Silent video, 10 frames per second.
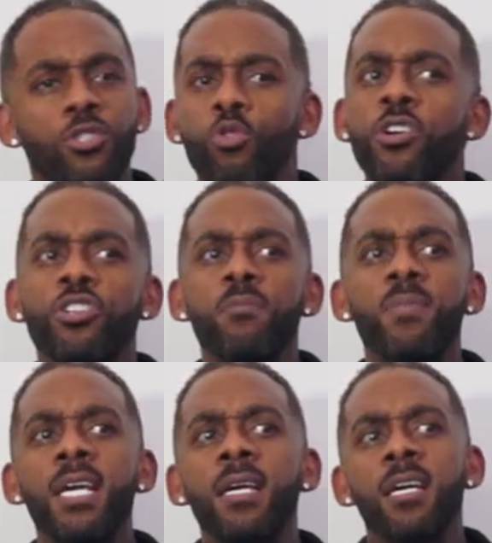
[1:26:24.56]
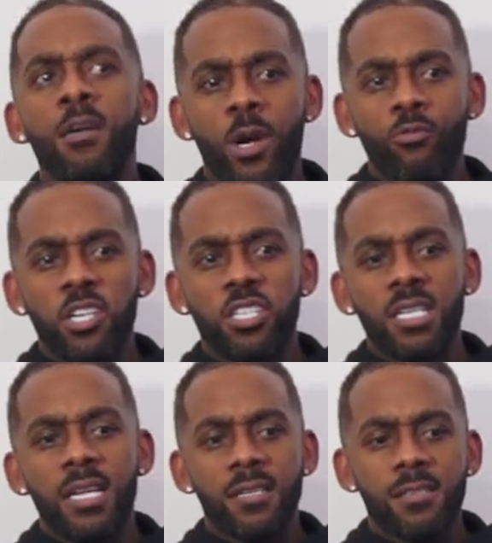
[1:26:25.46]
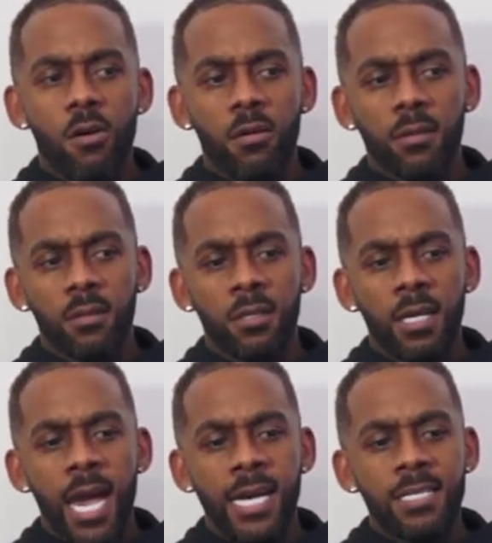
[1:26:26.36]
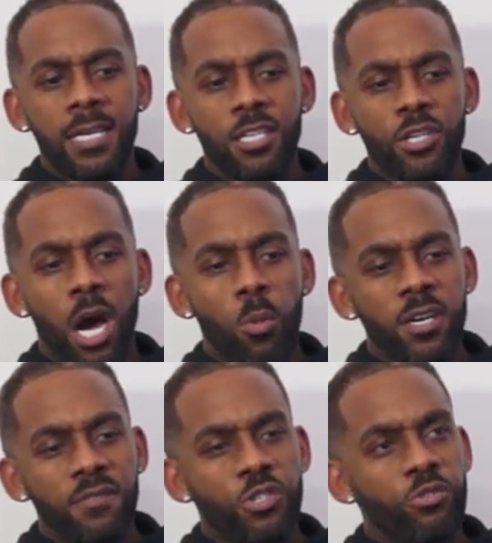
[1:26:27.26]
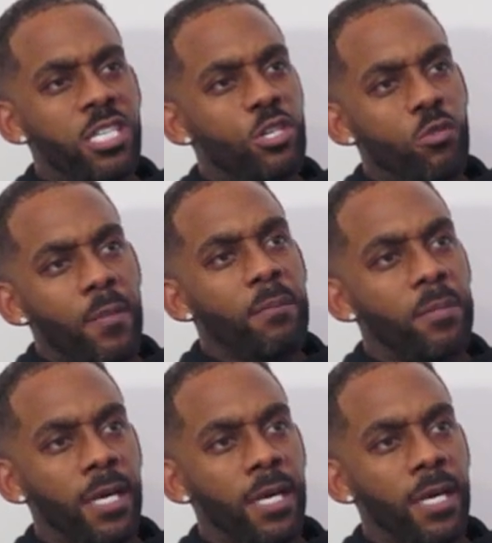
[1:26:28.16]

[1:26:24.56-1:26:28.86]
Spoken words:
The story shouldn't be, when Rich did that song, and he said, I wonder if the streets still remember